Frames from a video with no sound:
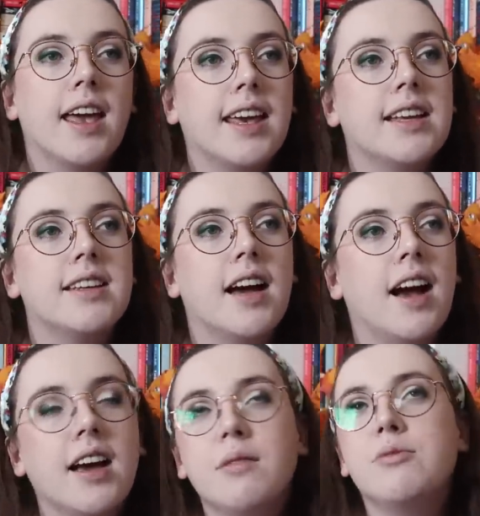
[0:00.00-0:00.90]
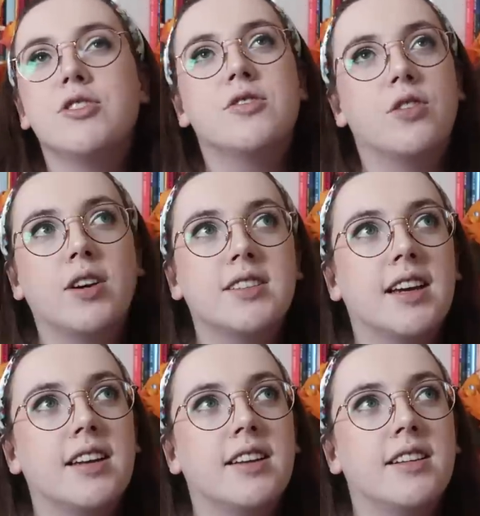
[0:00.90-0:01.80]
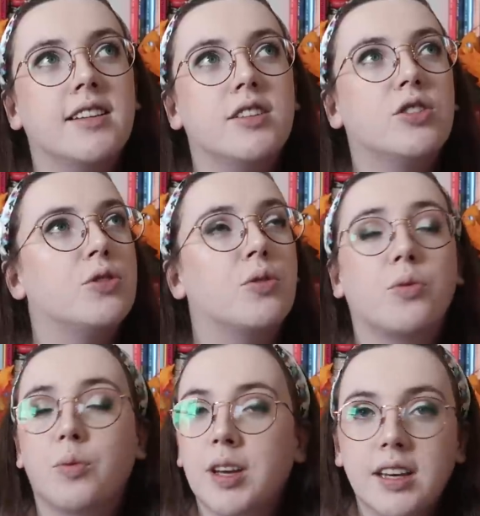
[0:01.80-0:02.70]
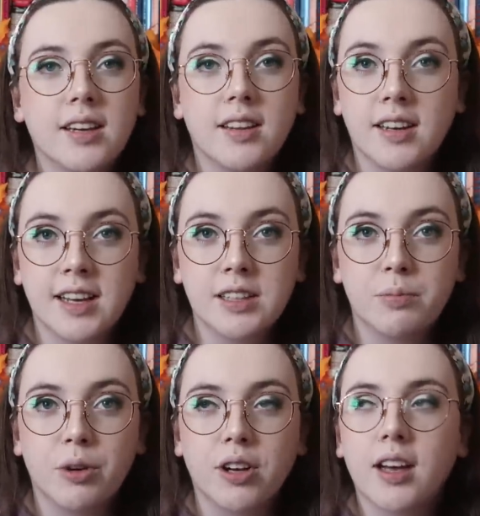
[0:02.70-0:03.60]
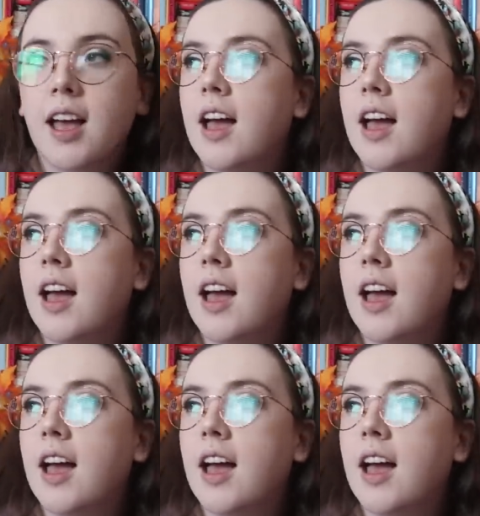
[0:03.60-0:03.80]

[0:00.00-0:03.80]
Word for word: and I'm just so excited to read the next book.